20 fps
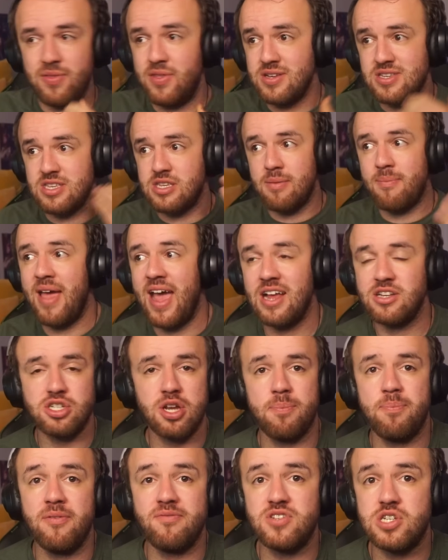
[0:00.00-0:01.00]
this is a
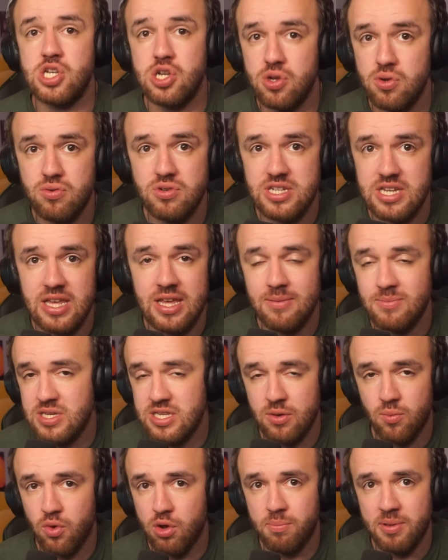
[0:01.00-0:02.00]
matchup of two teams
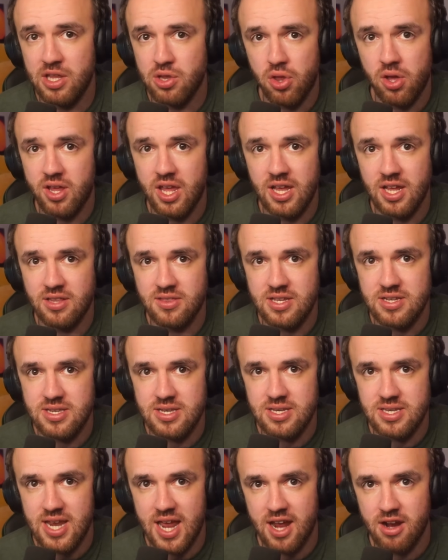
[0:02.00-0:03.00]
that will be looking at this
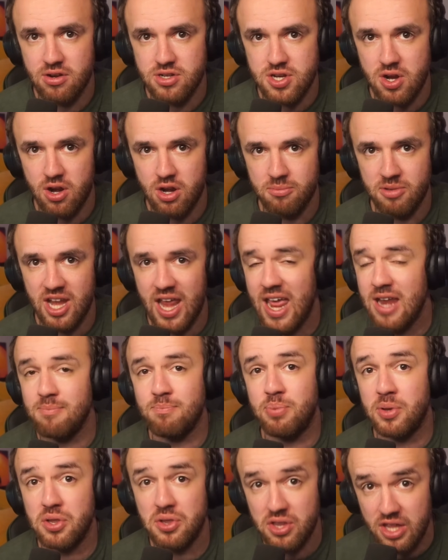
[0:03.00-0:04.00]
entire tournament and
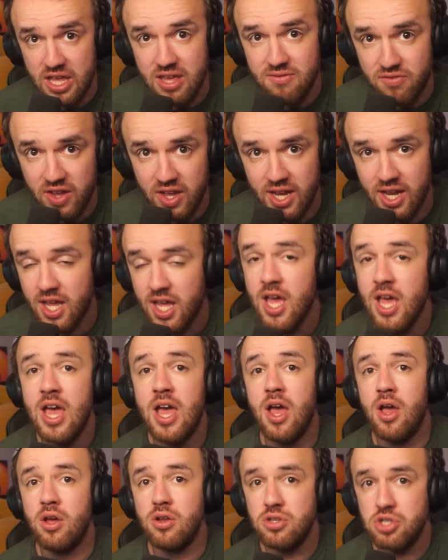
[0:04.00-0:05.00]
believing
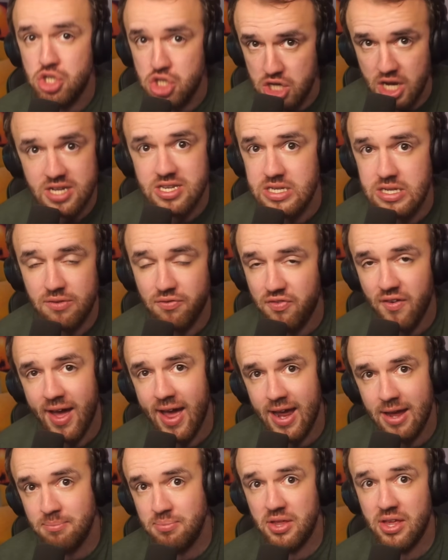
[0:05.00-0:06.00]

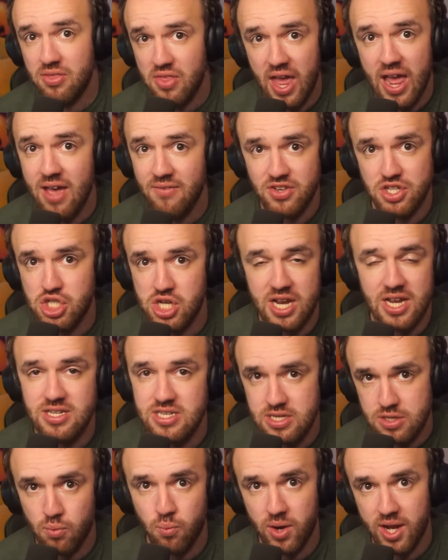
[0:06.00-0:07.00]
justifiably they have a chance
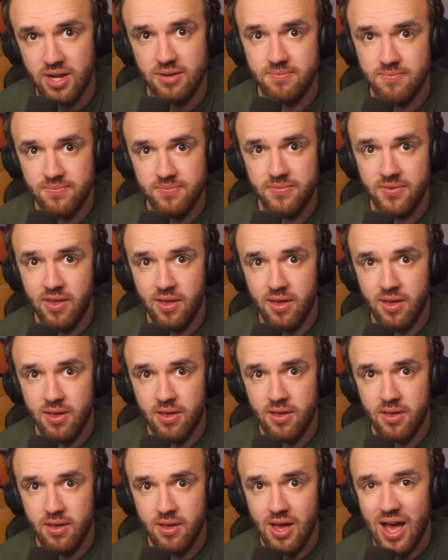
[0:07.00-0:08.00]
to win.
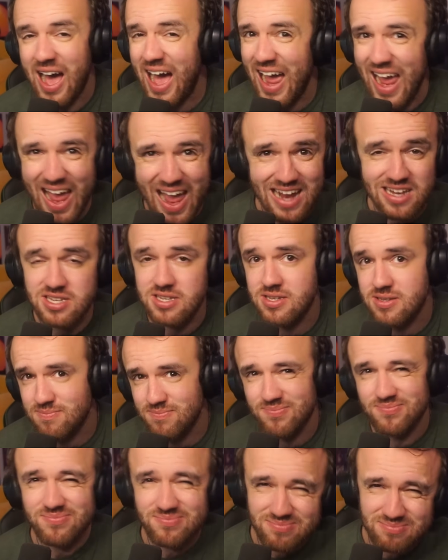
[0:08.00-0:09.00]
Ajax,
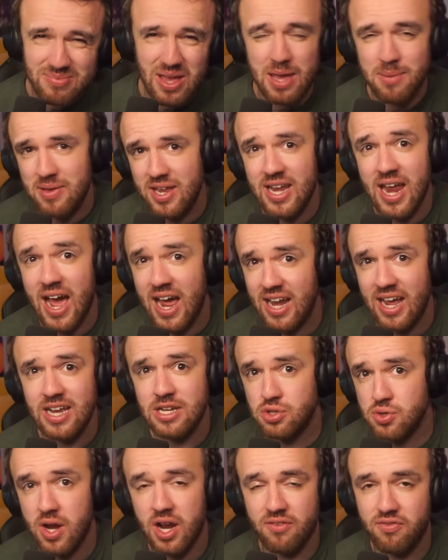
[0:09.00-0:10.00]
maybe not.
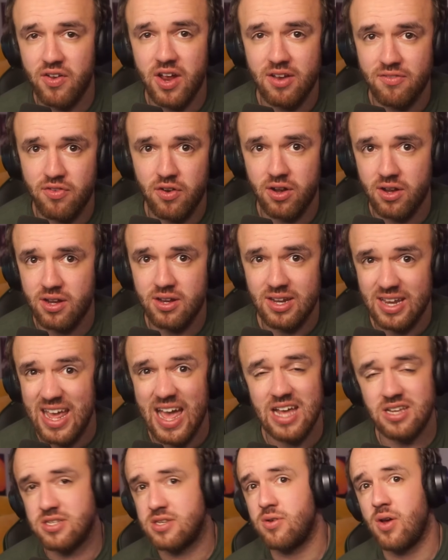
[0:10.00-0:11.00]
Eintracht Frankfurt,
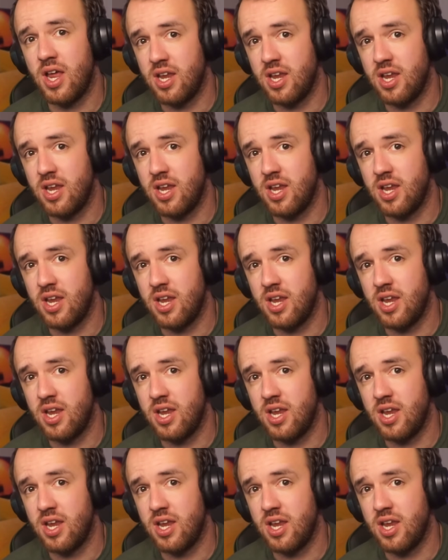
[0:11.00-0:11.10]
yes. So I